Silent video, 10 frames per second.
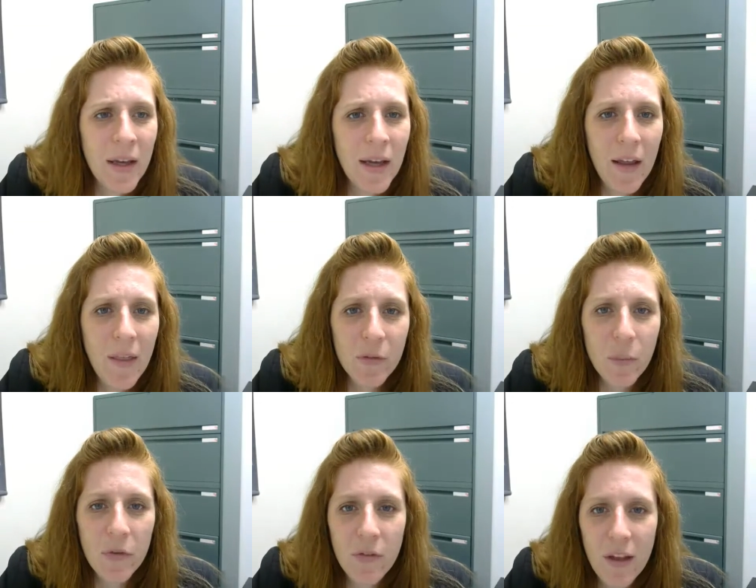And that's
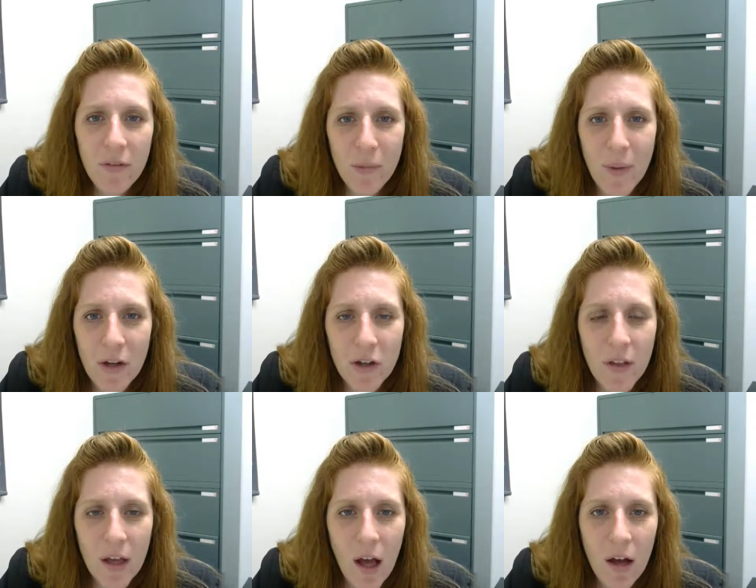most of the information
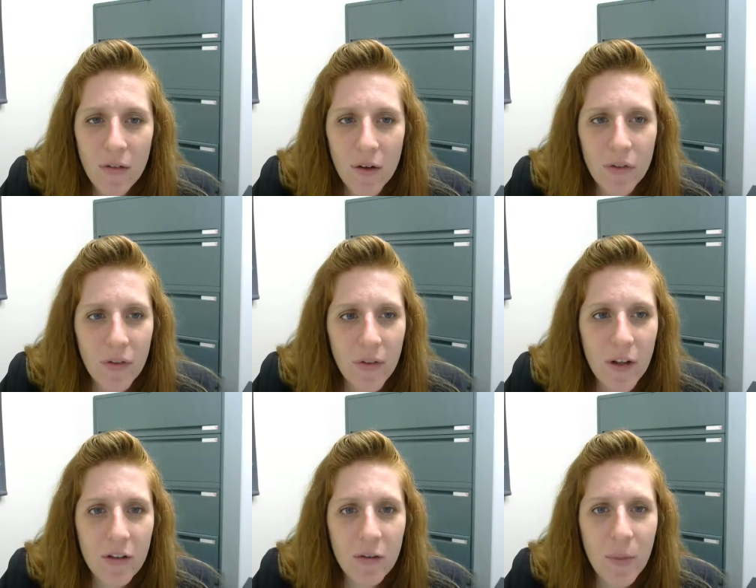that covers
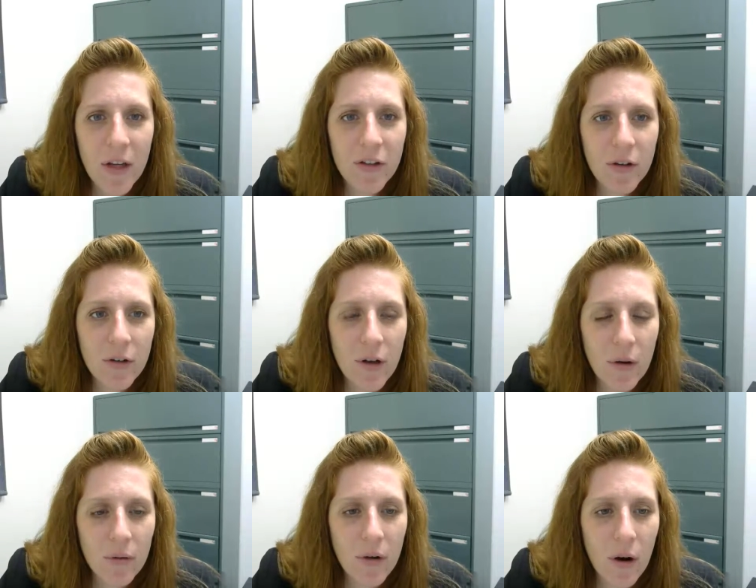the speech
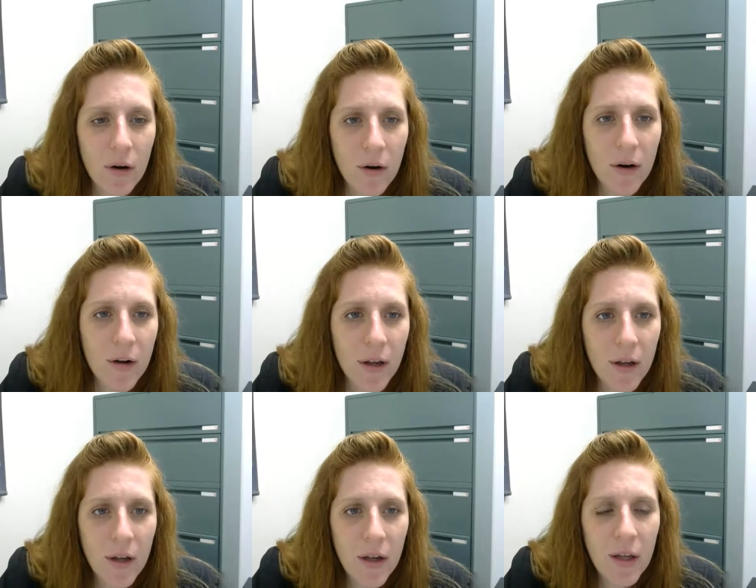note card.
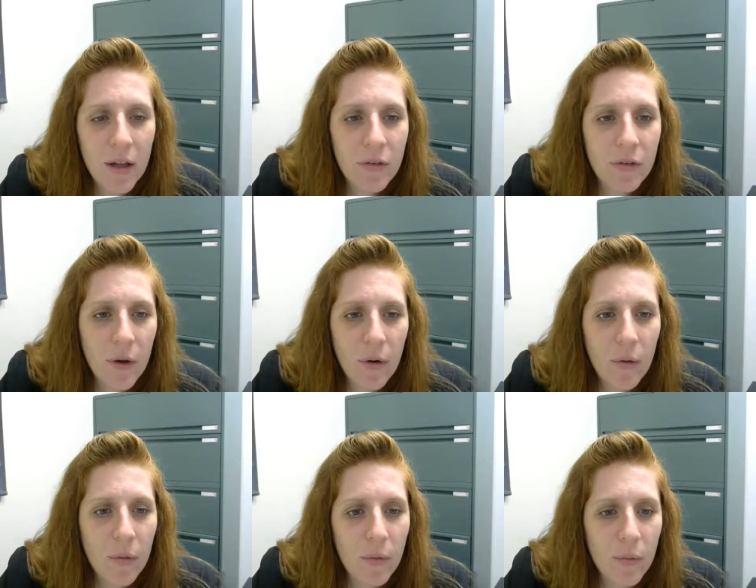
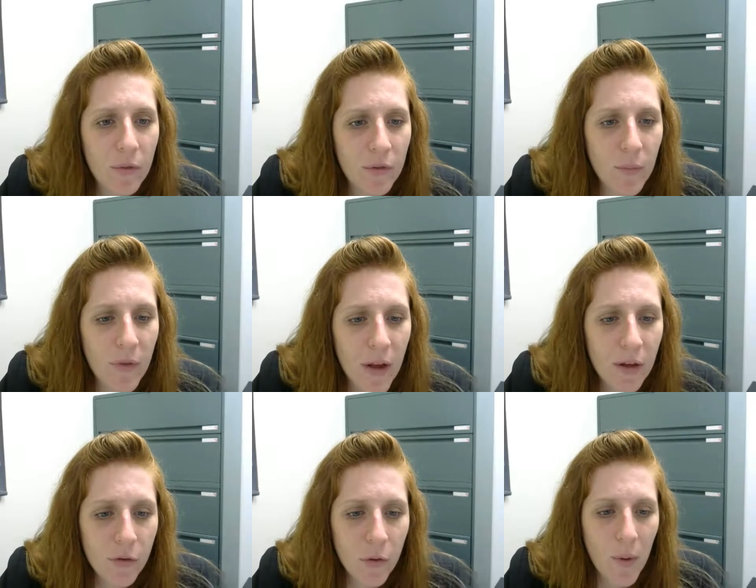So some
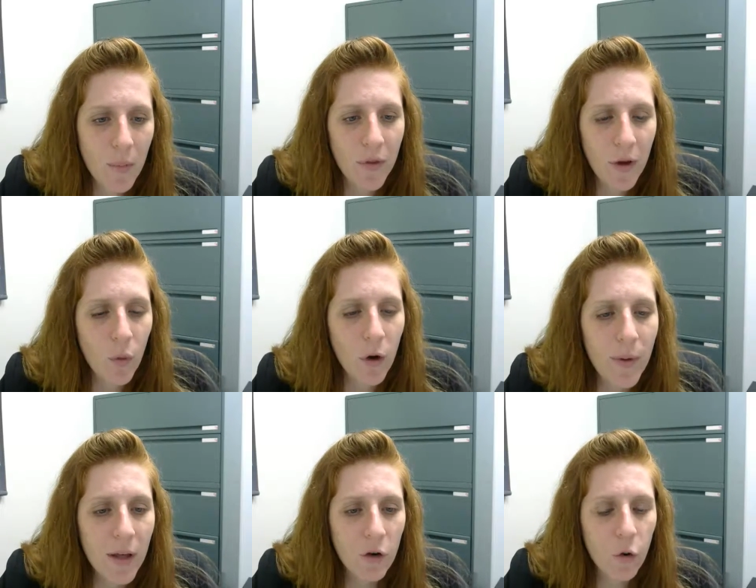things to remember: there will
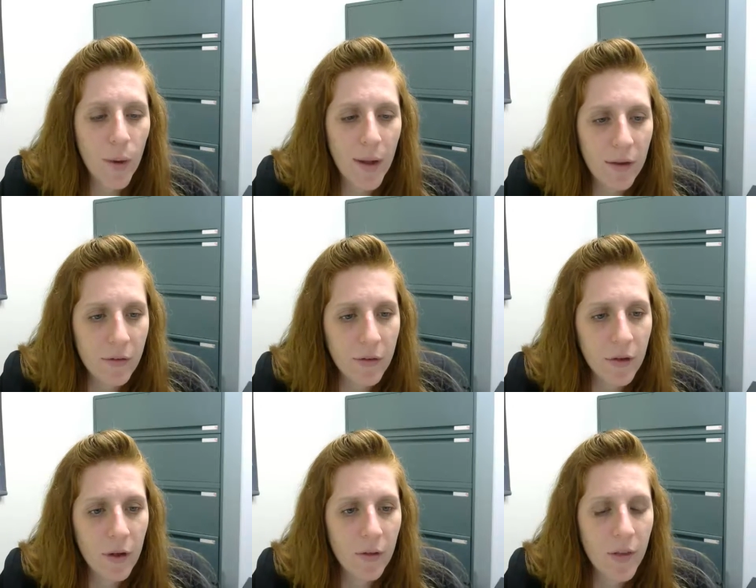be a
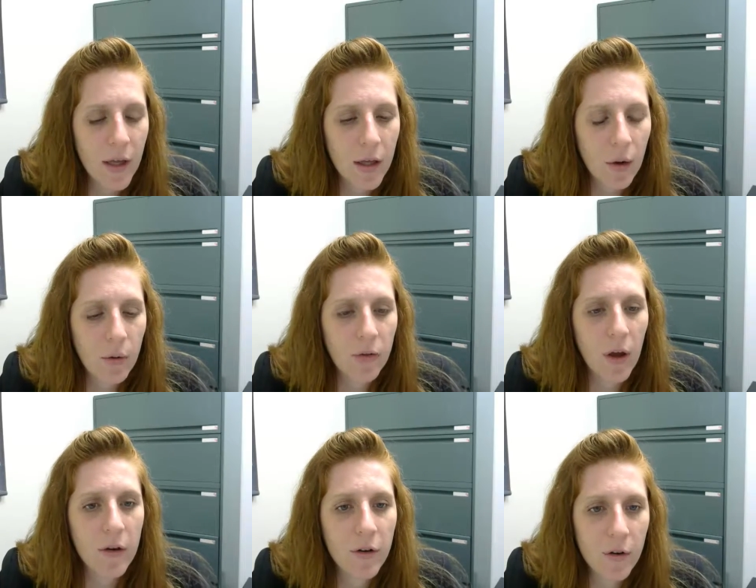quiz that goes
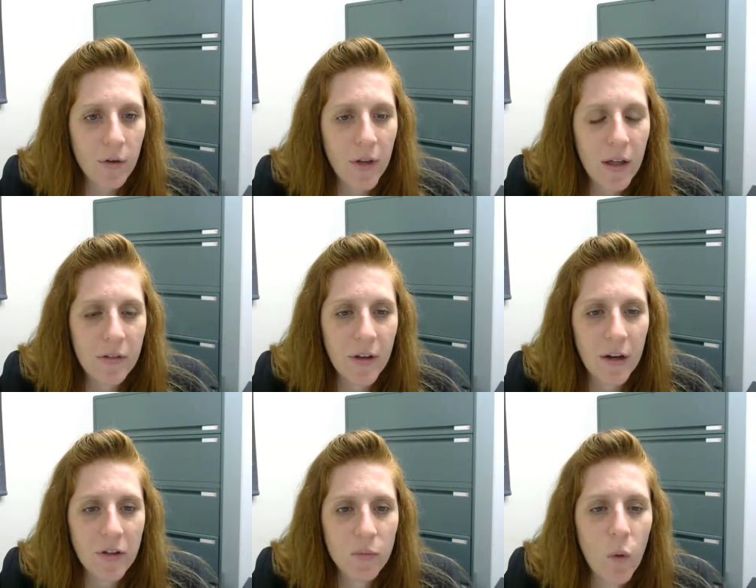under the
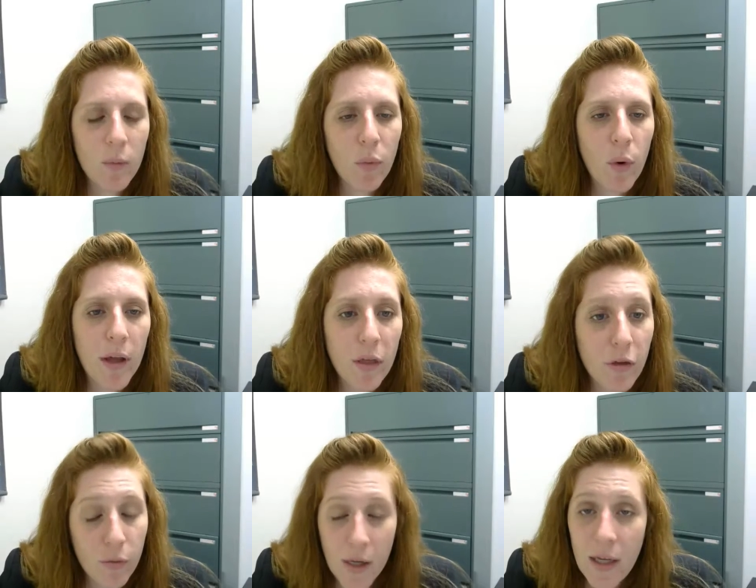section
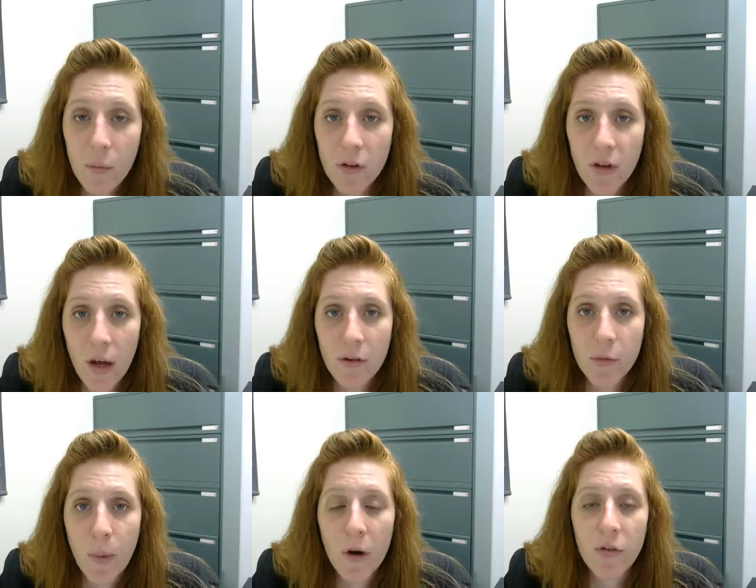1.3, which
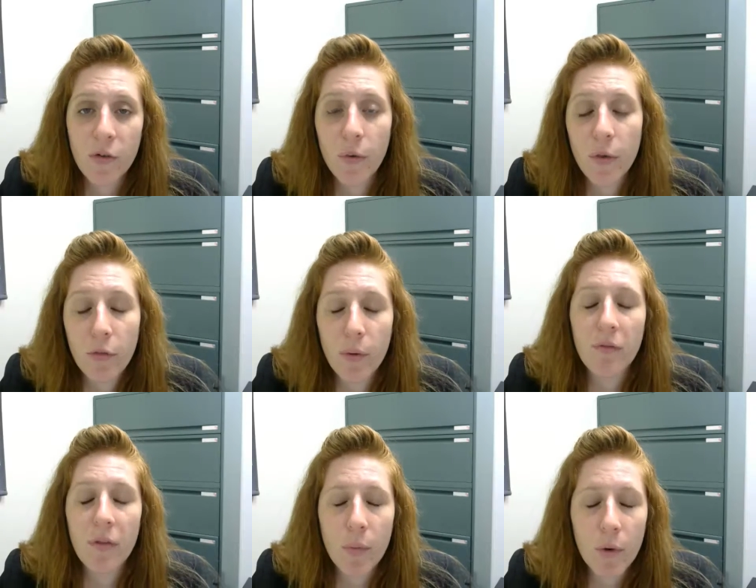covers parts 2 and 3
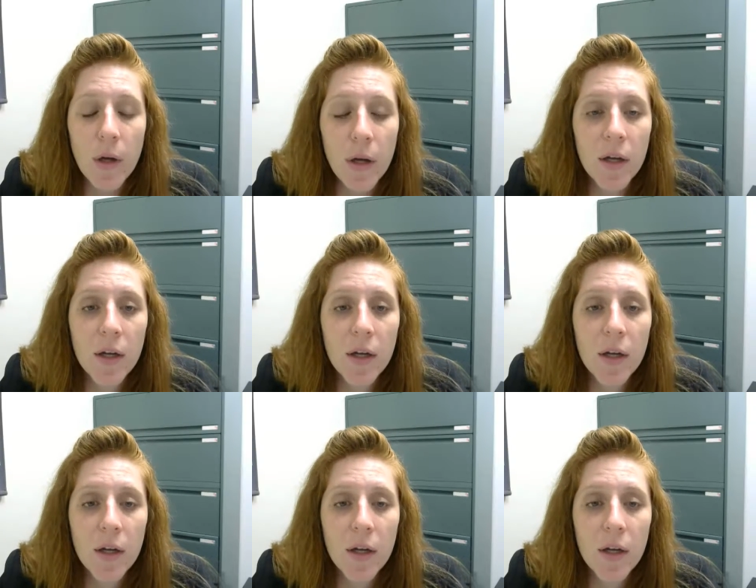of the book.